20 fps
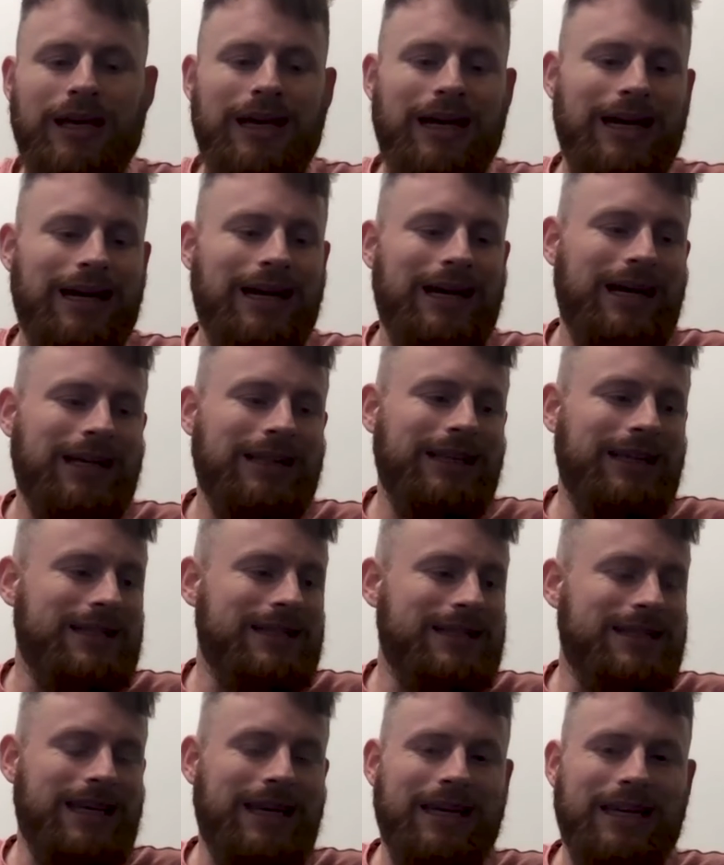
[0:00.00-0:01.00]
I'd like to
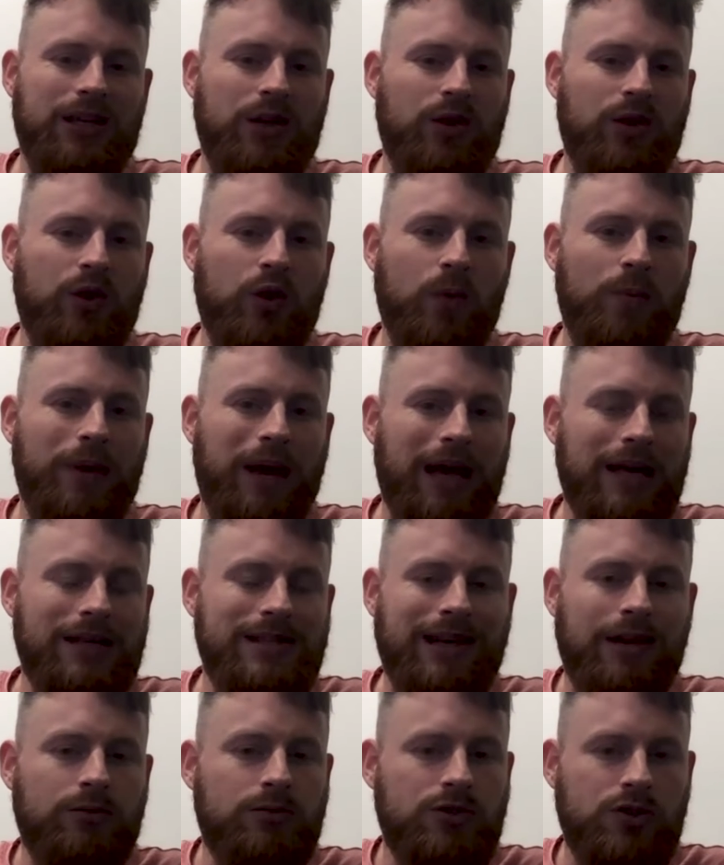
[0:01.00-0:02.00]
say, go pass
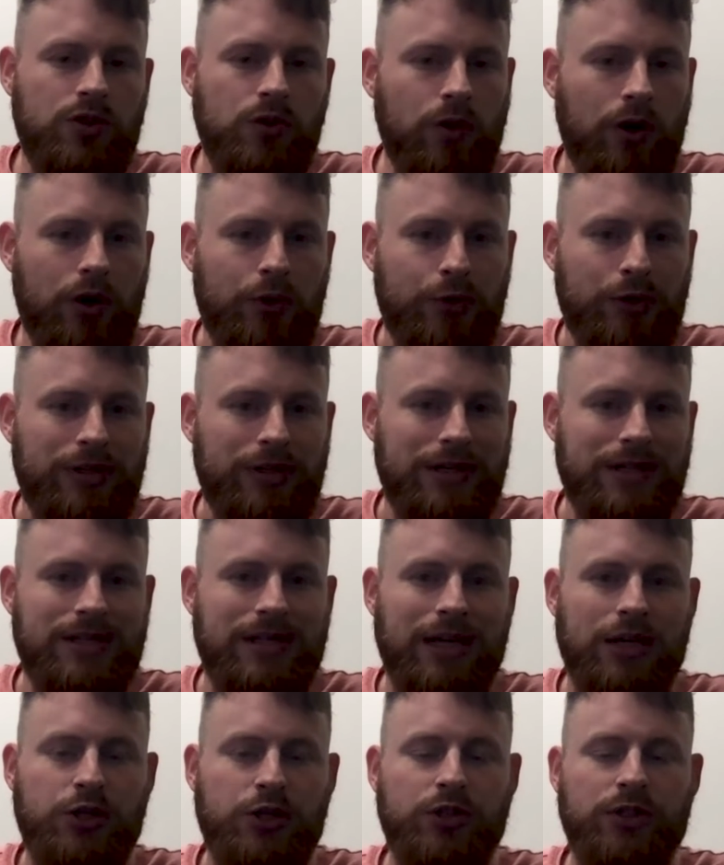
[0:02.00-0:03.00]
out 200 in a
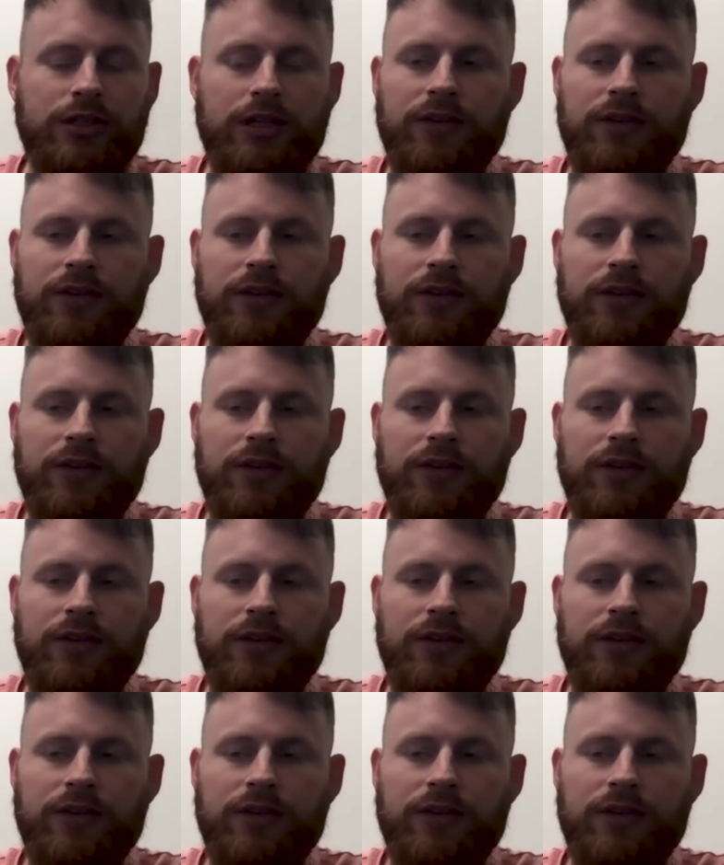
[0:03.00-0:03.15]
session.